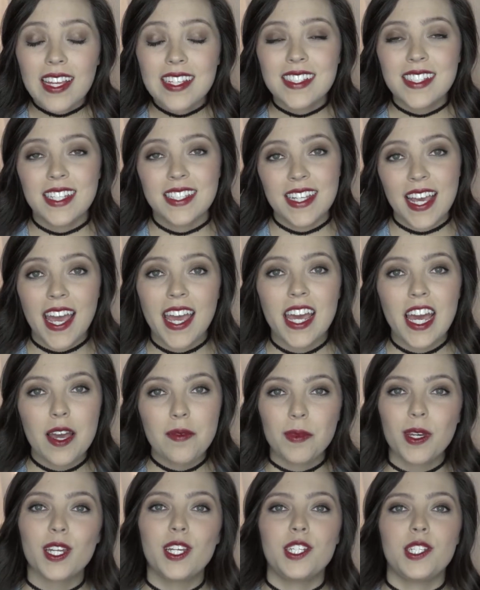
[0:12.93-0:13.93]
Today
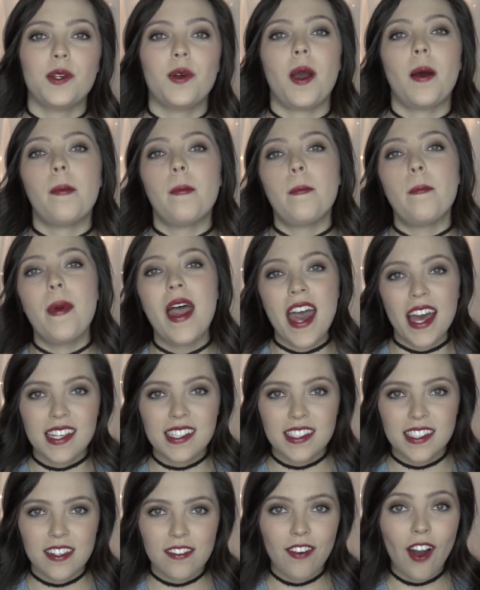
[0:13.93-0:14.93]
I'm going to do a
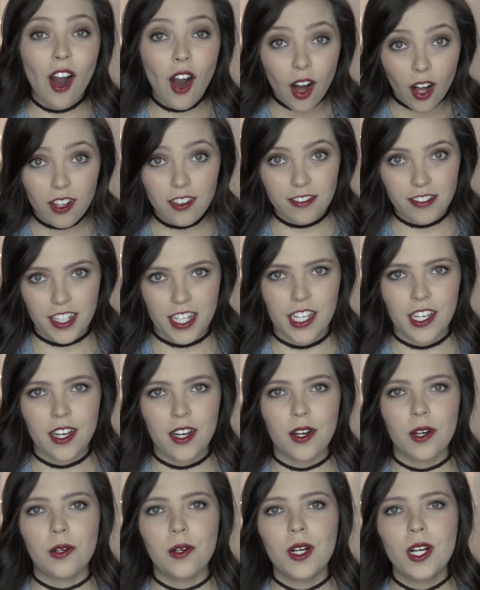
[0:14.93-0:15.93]
massive haul video.